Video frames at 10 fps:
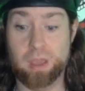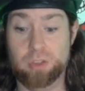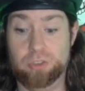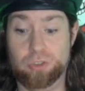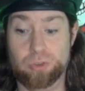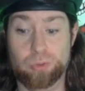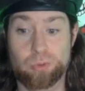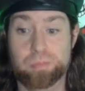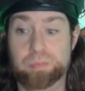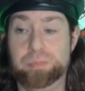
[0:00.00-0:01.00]

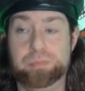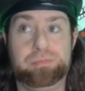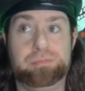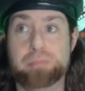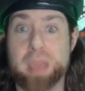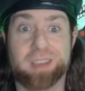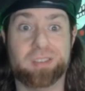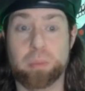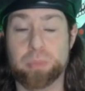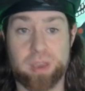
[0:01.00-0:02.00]
to make
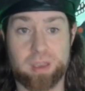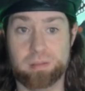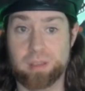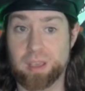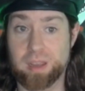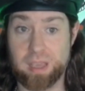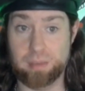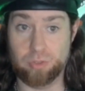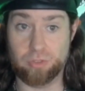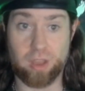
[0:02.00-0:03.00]
something in a
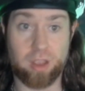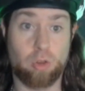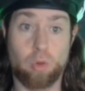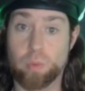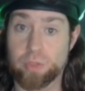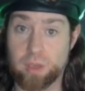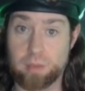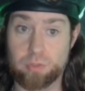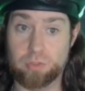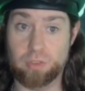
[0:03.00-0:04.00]
given setting or with a
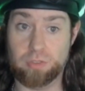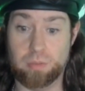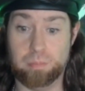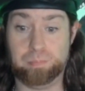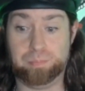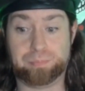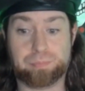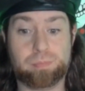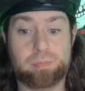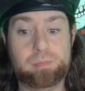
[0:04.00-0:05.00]
given system.
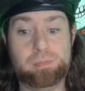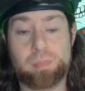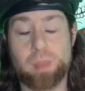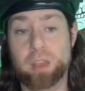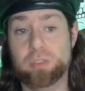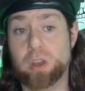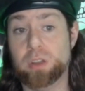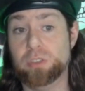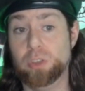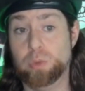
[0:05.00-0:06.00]
It's
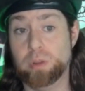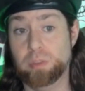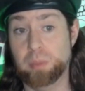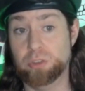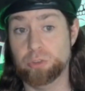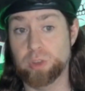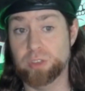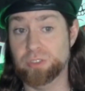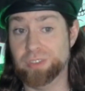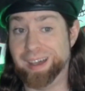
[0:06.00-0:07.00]
honestly one of the major
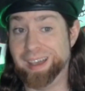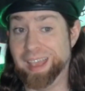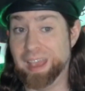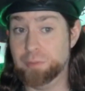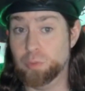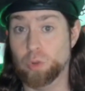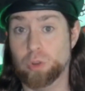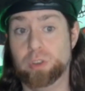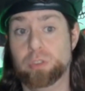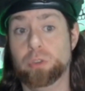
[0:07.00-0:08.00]
reasons I haven't
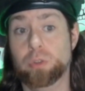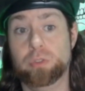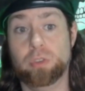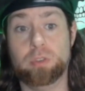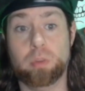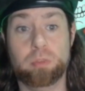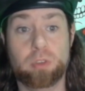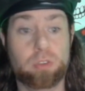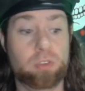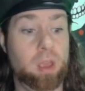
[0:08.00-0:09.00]
worked in certain systems is